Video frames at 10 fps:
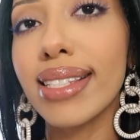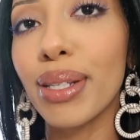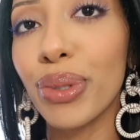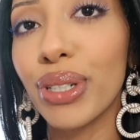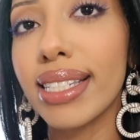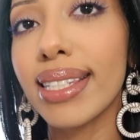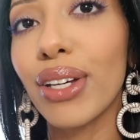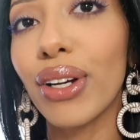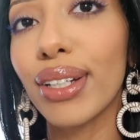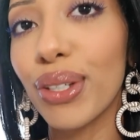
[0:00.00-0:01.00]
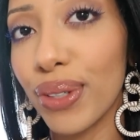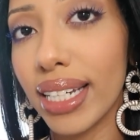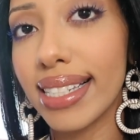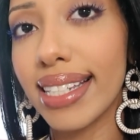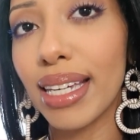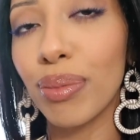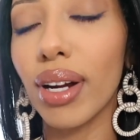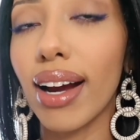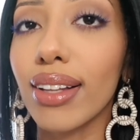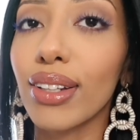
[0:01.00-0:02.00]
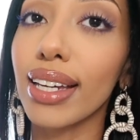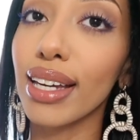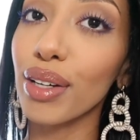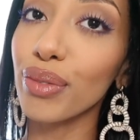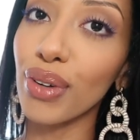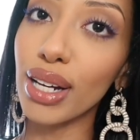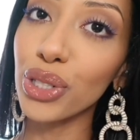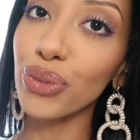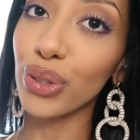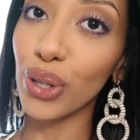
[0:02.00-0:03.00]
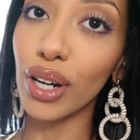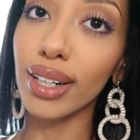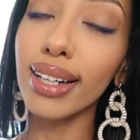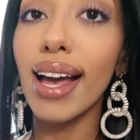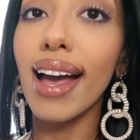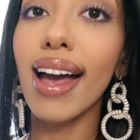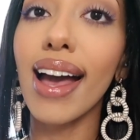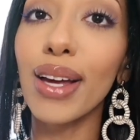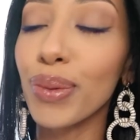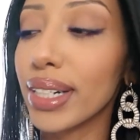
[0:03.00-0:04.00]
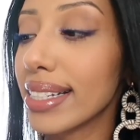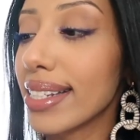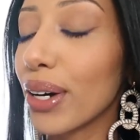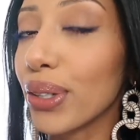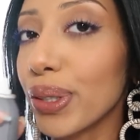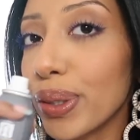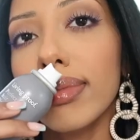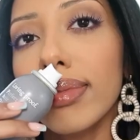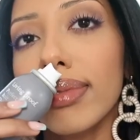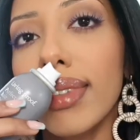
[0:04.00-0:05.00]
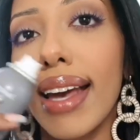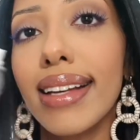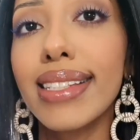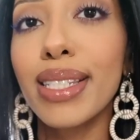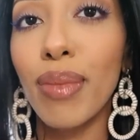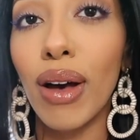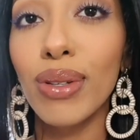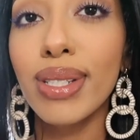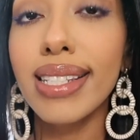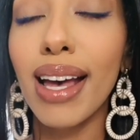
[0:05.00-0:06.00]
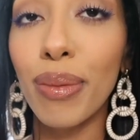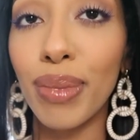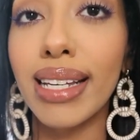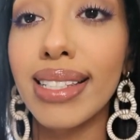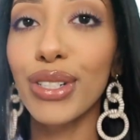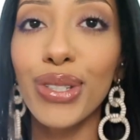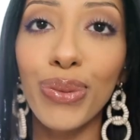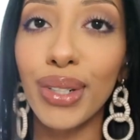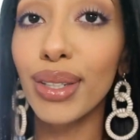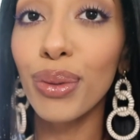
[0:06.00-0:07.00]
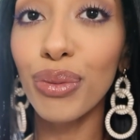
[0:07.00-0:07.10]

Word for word: is the beauty secret you need to keep your hair looking fresh for longer. And when I tell you, it smells amazing. Just read the